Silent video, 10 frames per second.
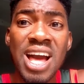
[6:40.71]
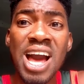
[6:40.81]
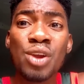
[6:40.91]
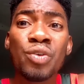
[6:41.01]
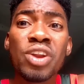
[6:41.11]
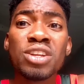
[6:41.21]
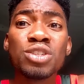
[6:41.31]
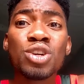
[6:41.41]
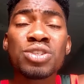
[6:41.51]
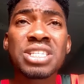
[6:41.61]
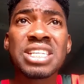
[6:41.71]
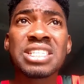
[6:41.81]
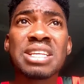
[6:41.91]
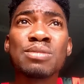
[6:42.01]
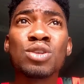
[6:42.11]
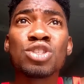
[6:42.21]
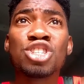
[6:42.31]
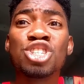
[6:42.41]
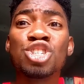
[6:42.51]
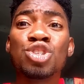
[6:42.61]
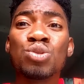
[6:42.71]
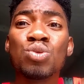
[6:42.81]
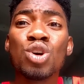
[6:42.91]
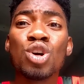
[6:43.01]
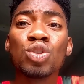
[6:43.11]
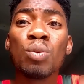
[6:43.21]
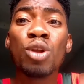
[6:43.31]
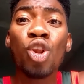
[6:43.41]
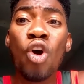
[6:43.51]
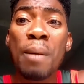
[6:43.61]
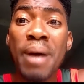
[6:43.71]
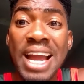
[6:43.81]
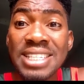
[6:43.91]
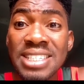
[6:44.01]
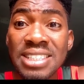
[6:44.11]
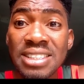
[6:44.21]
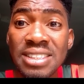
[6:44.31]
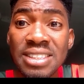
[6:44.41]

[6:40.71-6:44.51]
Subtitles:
And your religious system, they don't teach you to be law abiding.